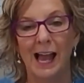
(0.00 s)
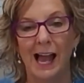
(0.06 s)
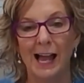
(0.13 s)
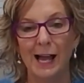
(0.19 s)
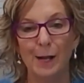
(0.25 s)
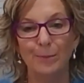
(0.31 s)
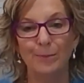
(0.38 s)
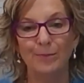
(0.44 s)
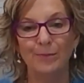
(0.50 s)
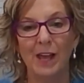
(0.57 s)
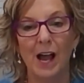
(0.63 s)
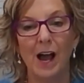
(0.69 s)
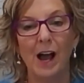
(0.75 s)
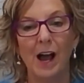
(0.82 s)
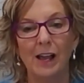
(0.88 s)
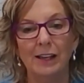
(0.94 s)

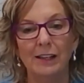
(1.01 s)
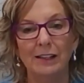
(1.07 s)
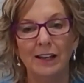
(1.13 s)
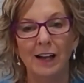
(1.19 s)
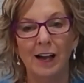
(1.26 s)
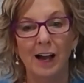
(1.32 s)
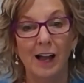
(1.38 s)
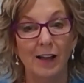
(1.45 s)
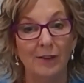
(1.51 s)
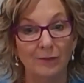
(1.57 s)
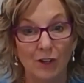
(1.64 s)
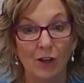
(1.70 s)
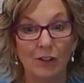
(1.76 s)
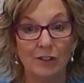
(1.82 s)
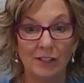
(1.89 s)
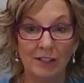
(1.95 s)
I have
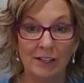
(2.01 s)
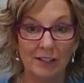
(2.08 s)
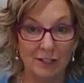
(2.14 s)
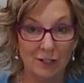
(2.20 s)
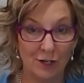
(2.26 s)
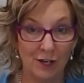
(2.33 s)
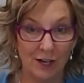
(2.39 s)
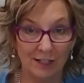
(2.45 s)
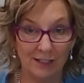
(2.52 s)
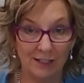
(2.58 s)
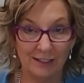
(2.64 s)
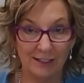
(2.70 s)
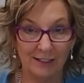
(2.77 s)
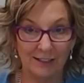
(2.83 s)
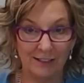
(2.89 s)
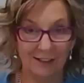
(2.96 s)
not done any
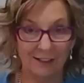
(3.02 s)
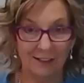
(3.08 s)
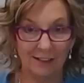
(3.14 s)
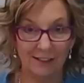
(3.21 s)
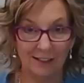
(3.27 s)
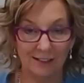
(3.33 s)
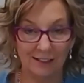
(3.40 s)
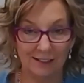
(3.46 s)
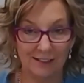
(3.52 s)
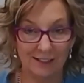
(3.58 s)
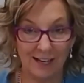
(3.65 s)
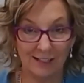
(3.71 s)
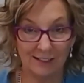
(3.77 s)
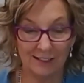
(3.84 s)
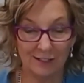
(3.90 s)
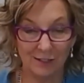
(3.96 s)
training in
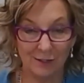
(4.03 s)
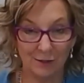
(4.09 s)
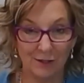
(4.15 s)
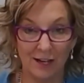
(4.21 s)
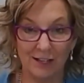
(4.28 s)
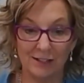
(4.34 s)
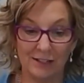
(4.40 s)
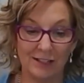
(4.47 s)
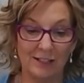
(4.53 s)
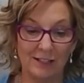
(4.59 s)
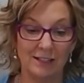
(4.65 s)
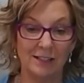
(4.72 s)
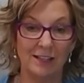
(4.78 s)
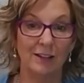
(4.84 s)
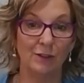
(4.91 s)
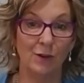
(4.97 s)
stainless steel crowns
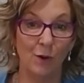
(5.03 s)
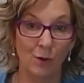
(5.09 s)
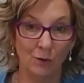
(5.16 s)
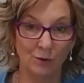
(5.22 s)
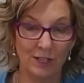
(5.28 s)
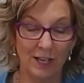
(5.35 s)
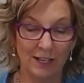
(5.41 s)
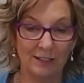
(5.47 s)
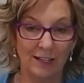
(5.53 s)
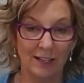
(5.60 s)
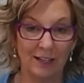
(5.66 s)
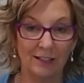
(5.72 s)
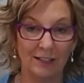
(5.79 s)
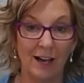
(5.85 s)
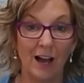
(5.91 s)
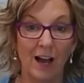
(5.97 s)
in the whole
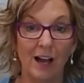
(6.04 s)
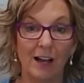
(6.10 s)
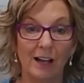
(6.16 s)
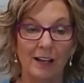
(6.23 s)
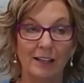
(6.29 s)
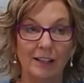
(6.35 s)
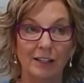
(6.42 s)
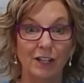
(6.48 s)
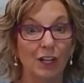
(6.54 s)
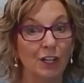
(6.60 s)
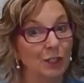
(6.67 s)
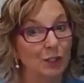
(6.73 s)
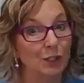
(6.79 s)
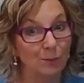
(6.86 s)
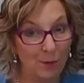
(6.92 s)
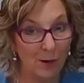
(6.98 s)
technique. I
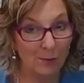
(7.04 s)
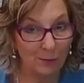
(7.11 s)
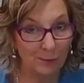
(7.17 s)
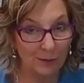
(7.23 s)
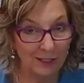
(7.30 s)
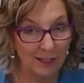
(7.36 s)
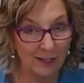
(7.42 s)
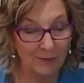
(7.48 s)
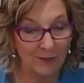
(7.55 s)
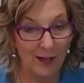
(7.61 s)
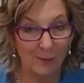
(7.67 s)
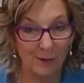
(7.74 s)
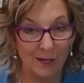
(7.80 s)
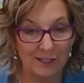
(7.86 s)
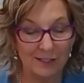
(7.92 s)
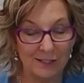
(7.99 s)
could probably
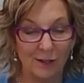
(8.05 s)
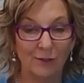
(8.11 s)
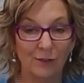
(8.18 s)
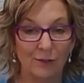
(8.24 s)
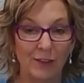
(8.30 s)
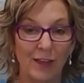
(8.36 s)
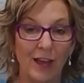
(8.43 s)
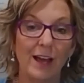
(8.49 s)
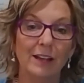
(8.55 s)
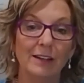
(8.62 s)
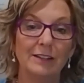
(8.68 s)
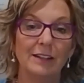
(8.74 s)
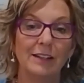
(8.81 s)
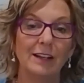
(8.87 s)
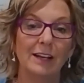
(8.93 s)
avail myself of that.